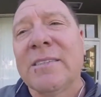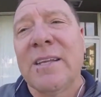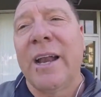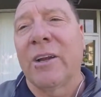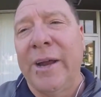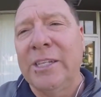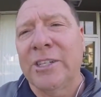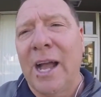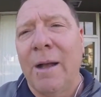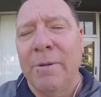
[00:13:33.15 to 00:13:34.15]
has done a great
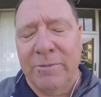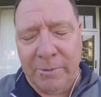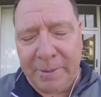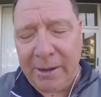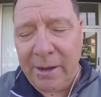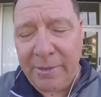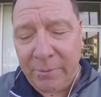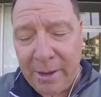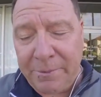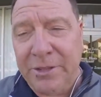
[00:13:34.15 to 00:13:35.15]
job of repairing their
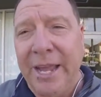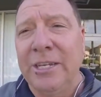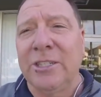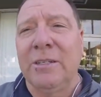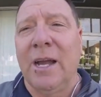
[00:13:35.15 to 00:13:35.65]
reputation.